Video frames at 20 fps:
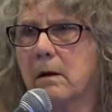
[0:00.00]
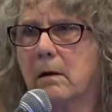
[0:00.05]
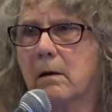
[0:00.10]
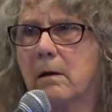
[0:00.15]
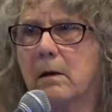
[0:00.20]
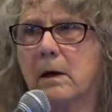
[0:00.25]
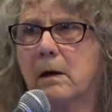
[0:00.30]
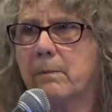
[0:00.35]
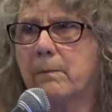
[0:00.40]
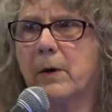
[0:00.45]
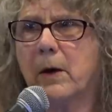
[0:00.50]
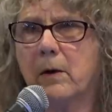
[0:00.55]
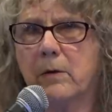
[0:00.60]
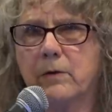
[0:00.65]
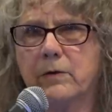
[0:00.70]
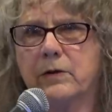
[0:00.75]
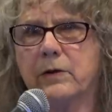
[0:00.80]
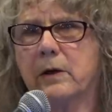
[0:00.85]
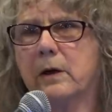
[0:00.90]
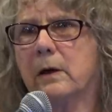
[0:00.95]
or
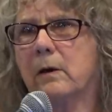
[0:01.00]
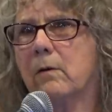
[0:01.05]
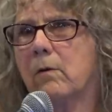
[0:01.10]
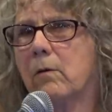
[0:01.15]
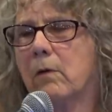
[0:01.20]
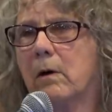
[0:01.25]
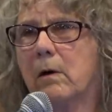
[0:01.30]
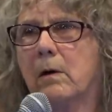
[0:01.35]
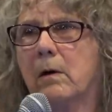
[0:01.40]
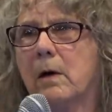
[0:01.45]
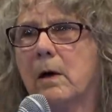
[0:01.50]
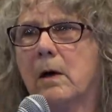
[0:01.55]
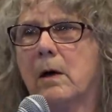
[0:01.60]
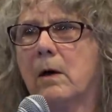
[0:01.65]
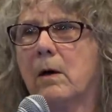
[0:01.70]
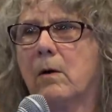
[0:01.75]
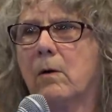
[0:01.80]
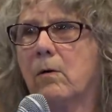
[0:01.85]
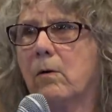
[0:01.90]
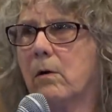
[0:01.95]
composing or
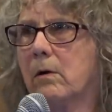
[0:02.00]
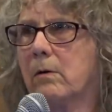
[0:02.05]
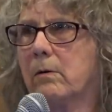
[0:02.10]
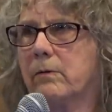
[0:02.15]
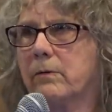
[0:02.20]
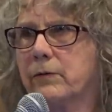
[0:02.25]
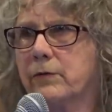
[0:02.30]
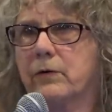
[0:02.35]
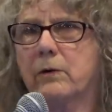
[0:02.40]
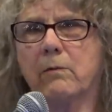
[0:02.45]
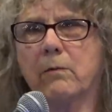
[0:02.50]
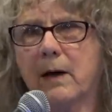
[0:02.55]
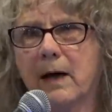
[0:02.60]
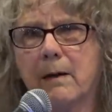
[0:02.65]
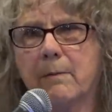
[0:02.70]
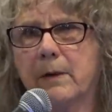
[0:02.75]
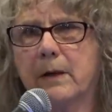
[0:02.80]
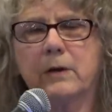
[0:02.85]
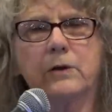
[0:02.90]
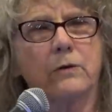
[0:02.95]
or
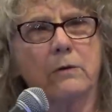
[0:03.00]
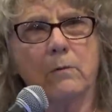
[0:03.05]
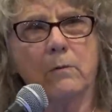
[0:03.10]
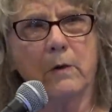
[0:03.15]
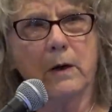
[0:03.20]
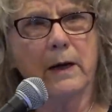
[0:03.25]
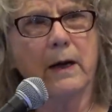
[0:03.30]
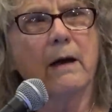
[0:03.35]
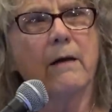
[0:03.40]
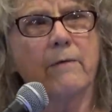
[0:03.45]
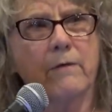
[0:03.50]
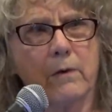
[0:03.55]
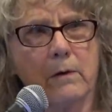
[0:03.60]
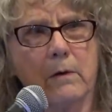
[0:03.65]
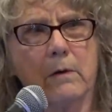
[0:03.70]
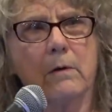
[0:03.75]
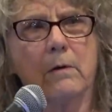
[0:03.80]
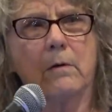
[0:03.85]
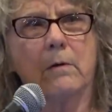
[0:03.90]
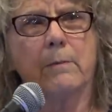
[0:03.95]
ceramics or
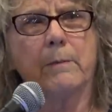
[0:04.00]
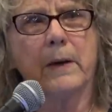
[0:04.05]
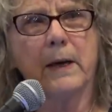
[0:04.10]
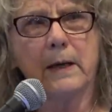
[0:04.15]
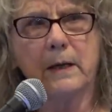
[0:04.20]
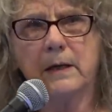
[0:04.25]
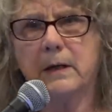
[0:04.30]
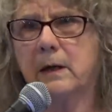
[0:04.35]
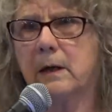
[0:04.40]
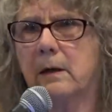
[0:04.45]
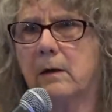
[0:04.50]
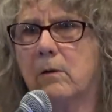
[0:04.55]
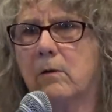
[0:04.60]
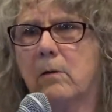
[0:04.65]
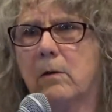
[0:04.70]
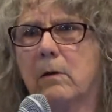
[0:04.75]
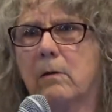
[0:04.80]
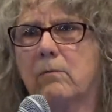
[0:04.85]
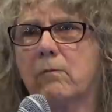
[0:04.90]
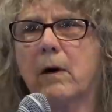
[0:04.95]
whatever, or painting
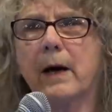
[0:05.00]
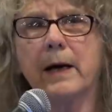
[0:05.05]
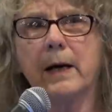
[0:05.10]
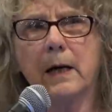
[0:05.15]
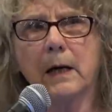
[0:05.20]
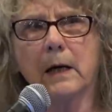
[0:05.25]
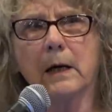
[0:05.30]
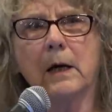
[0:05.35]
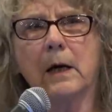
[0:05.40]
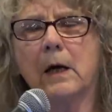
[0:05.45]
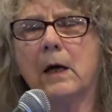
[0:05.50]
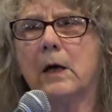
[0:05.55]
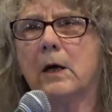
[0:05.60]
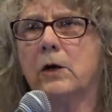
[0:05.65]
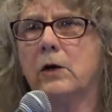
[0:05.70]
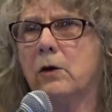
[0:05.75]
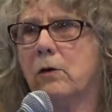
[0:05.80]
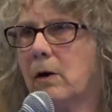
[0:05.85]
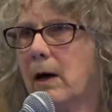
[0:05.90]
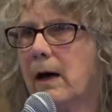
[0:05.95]
or writing,
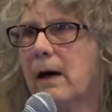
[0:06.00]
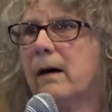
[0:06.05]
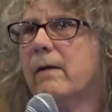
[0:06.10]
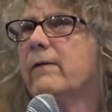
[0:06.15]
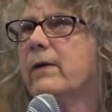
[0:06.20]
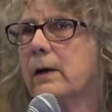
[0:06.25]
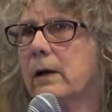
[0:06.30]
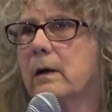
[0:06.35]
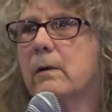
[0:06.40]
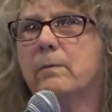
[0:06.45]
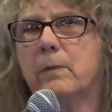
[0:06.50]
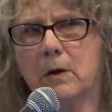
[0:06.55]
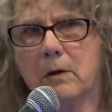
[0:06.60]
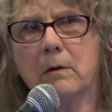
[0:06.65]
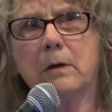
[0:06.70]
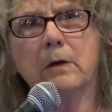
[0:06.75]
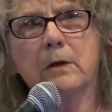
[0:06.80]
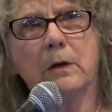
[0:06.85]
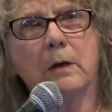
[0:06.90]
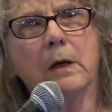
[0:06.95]
you have a
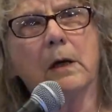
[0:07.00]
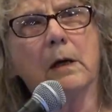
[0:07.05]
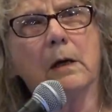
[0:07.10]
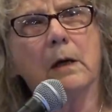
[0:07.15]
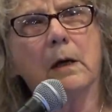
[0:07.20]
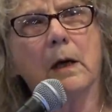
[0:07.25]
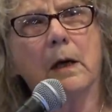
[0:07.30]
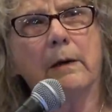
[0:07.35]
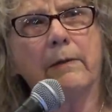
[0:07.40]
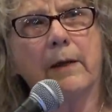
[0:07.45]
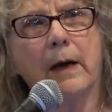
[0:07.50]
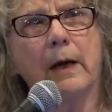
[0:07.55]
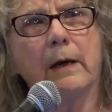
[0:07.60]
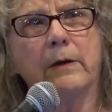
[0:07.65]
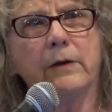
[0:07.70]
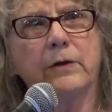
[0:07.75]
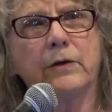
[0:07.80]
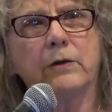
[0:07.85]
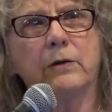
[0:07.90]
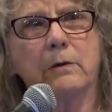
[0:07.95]
community, and that
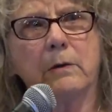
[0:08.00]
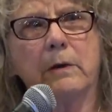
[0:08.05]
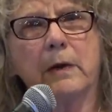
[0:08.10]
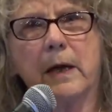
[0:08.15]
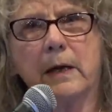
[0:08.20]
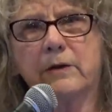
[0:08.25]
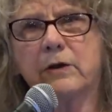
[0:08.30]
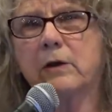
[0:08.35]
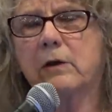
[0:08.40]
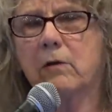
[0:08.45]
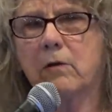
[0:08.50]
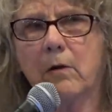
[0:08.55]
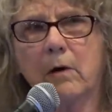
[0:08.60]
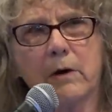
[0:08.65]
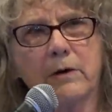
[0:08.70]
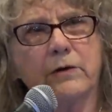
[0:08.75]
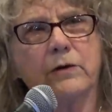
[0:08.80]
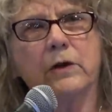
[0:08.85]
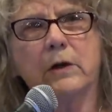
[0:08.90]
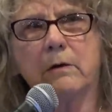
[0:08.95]
is that's a
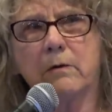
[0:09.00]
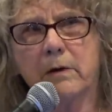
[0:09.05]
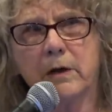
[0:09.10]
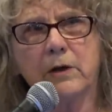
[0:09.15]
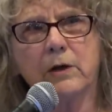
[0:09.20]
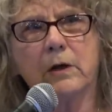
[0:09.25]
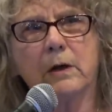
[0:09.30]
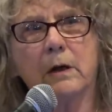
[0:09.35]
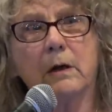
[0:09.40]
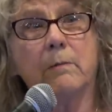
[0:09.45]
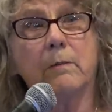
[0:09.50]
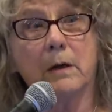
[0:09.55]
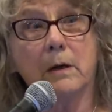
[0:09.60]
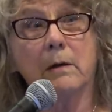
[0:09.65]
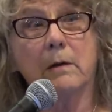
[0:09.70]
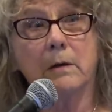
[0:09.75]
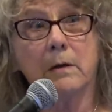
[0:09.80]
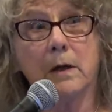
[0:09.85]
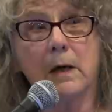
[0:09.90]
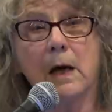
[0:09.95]
cross-generation
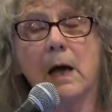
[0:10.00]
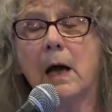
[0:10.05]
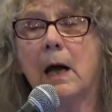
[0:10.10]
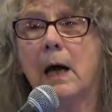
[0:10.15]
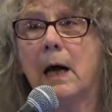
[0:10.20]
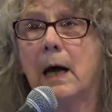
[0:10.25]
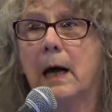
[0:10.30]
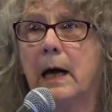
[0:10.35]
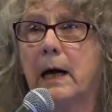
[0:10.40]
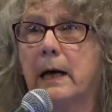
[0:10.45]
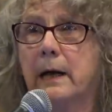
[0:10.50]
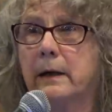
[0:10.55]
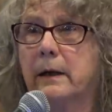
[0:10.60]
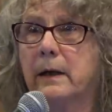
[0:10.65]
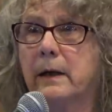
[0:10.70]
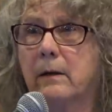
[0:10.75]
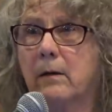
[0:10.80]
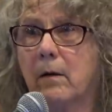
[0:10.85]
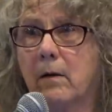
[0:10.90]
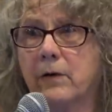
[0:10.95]
community, and
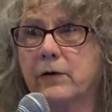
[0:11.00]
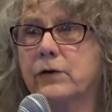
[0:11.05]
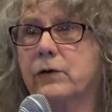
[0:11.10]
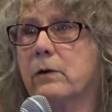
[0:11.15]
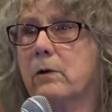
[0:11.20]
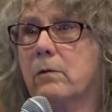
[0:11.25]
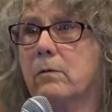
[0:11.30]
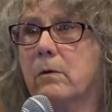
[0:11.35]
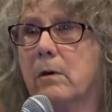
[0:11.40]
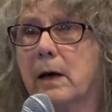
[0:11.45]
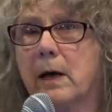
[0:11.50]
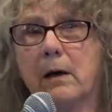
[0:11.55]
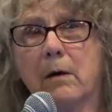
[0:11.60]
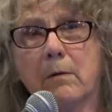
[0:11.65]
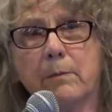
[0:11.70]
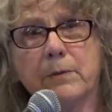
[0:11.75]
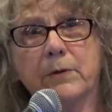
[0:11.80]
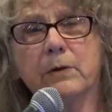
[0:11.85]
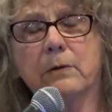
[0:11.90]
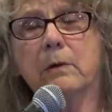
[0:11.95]
it also
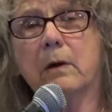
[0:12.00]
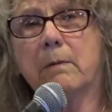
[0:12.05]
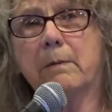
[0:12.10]
helps.